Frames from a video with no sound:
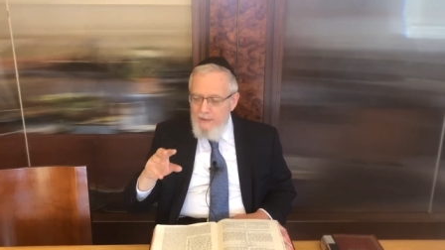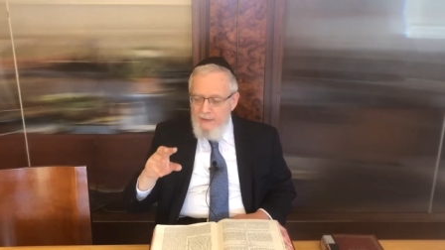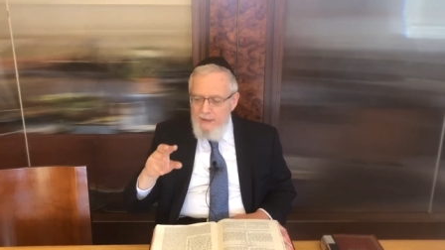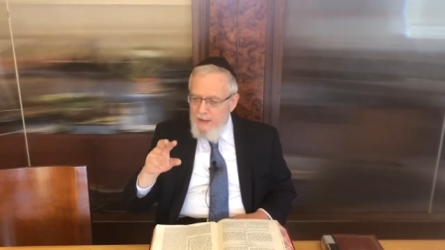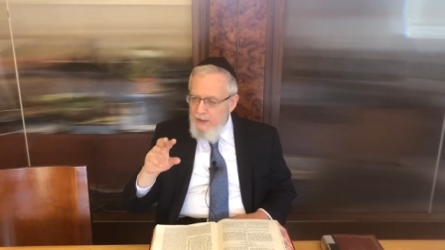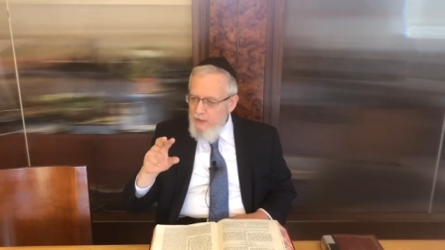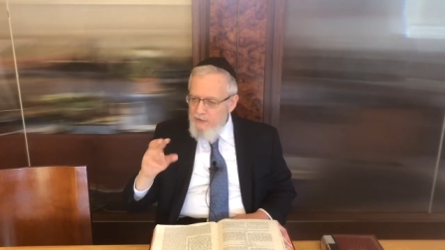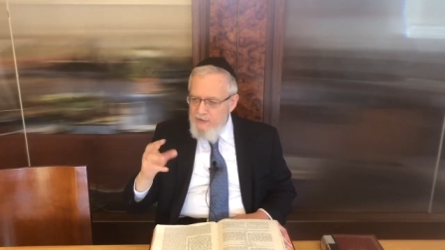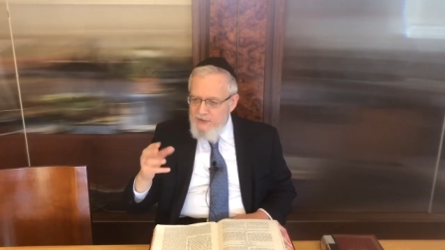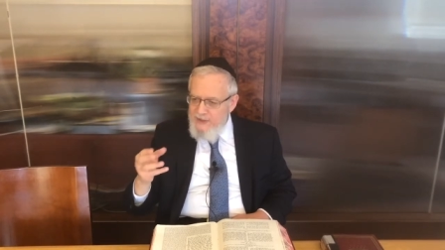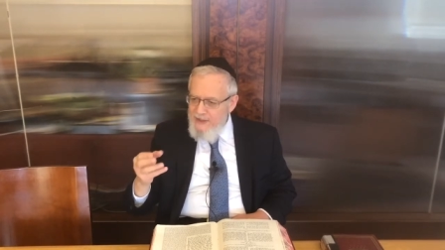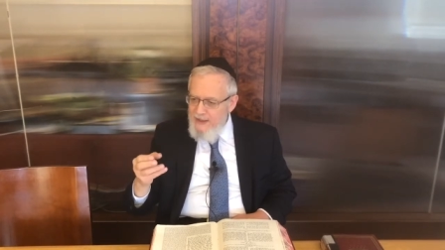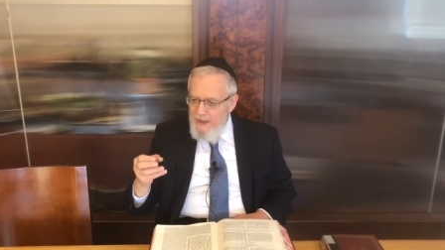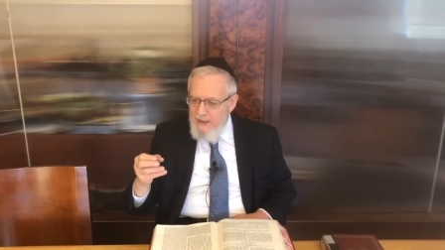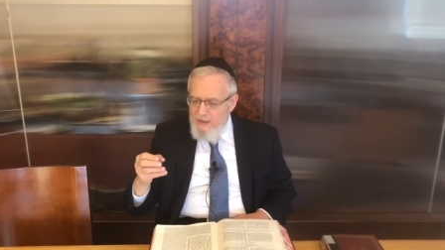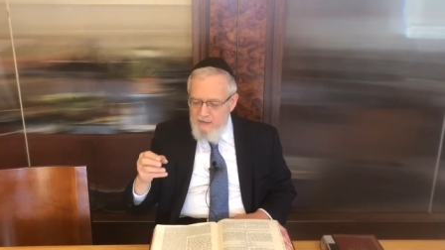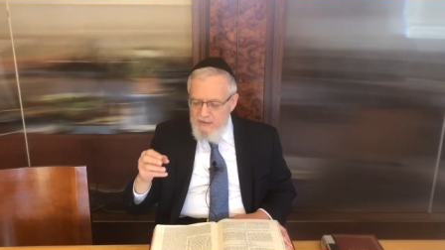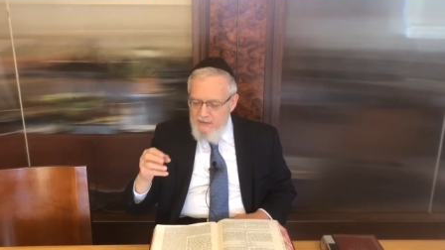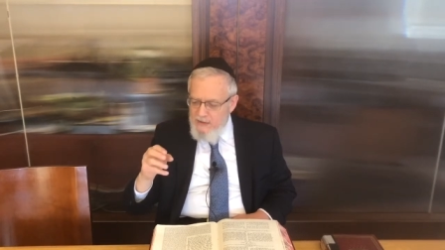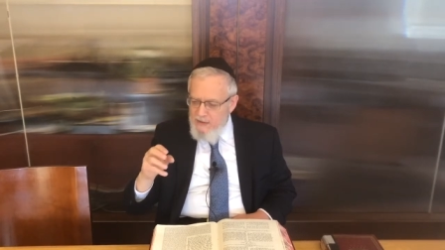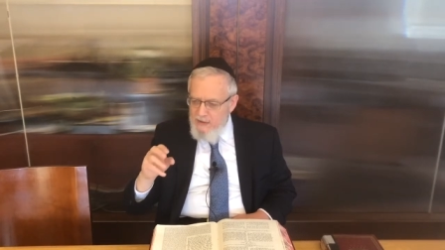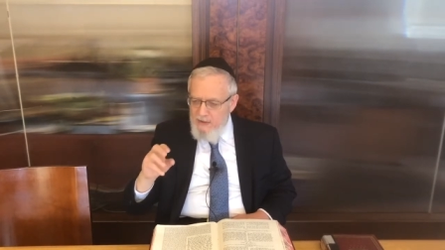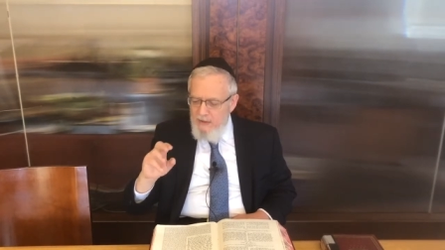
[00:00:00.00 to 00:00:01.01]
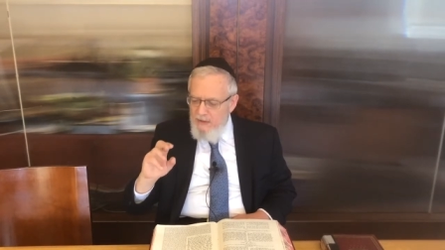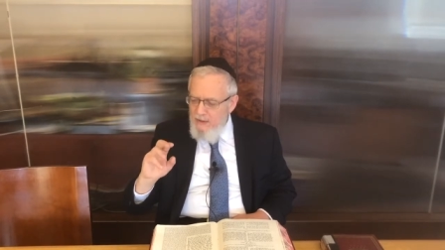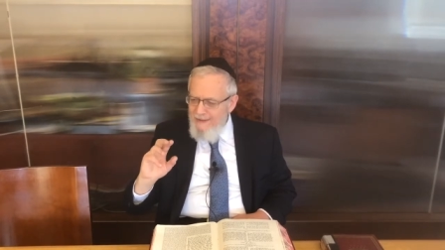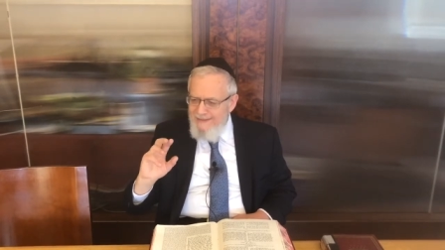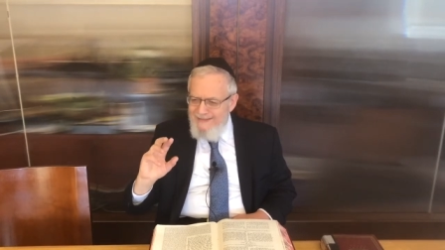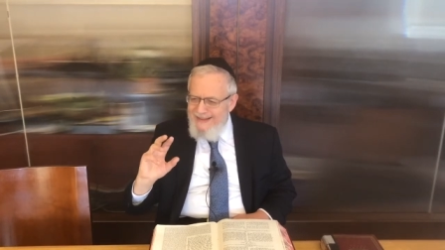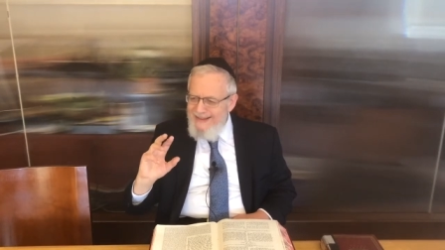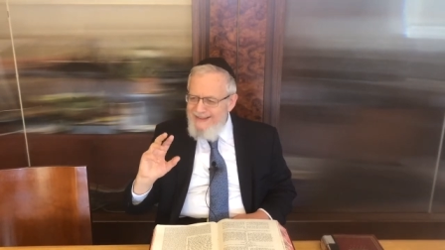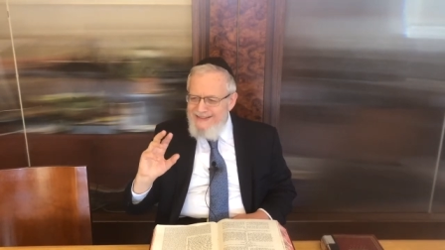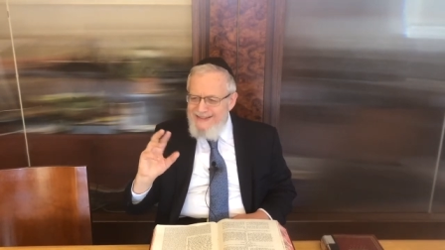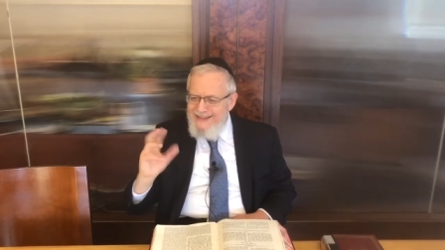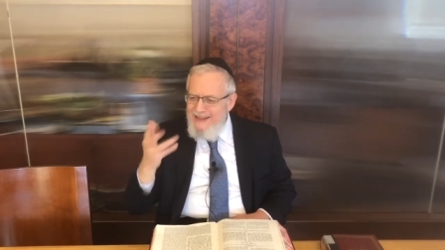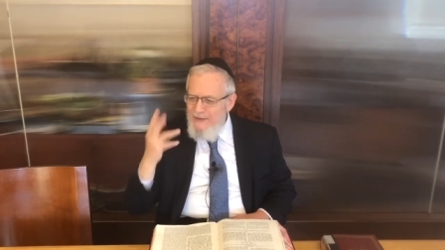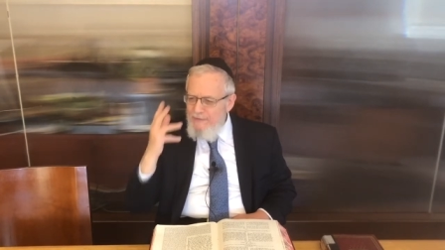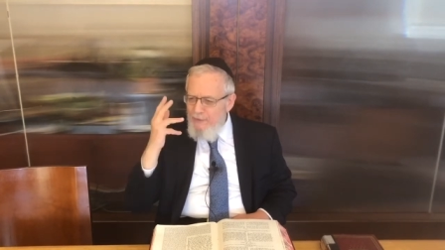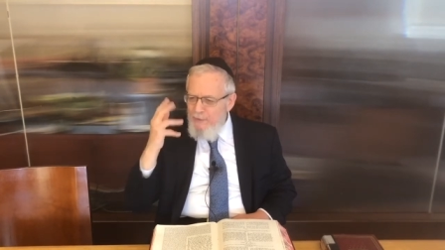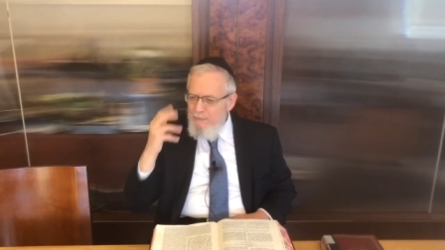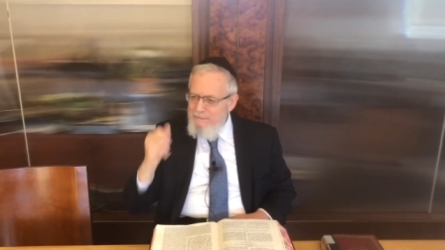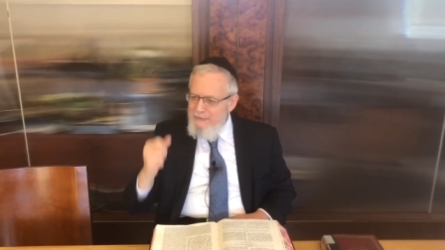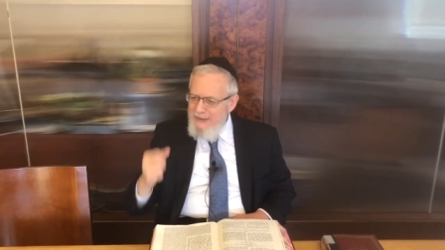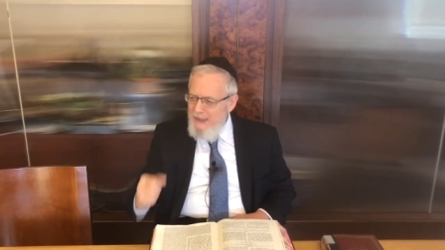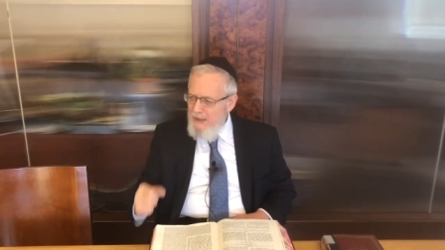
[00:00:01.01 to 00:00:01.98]
he understands it's a
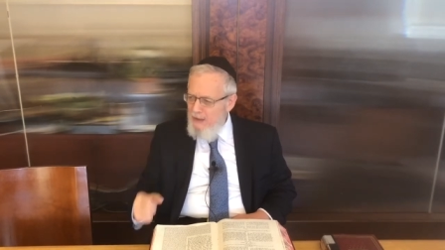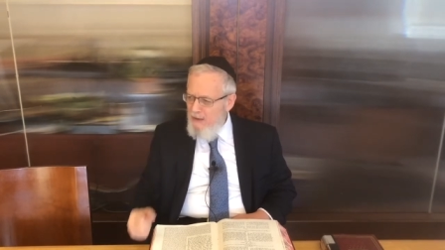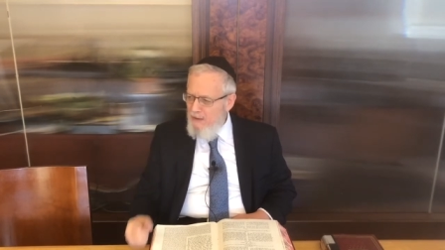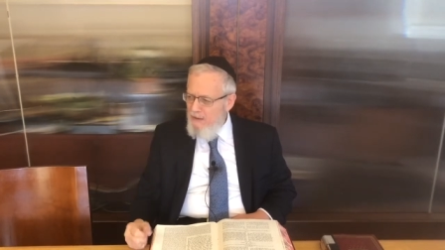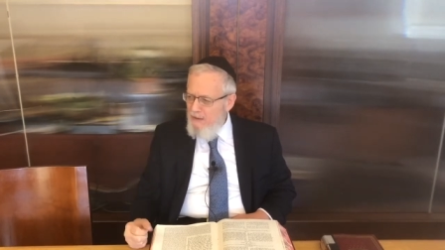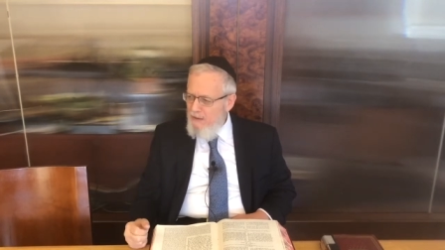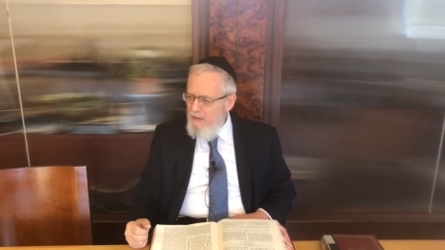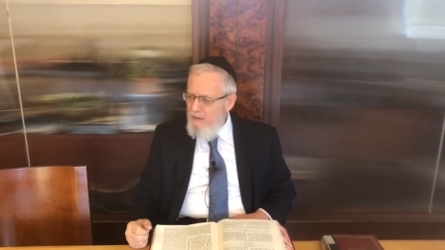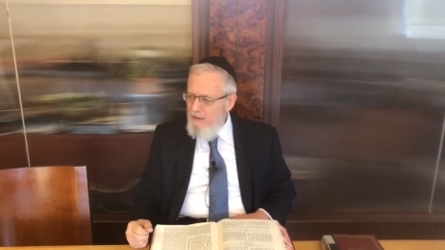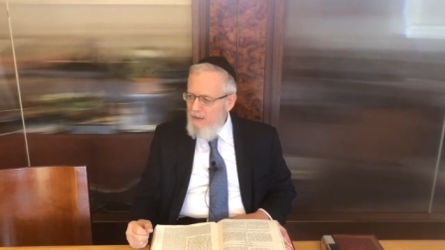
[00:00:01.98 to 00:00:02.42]
different being,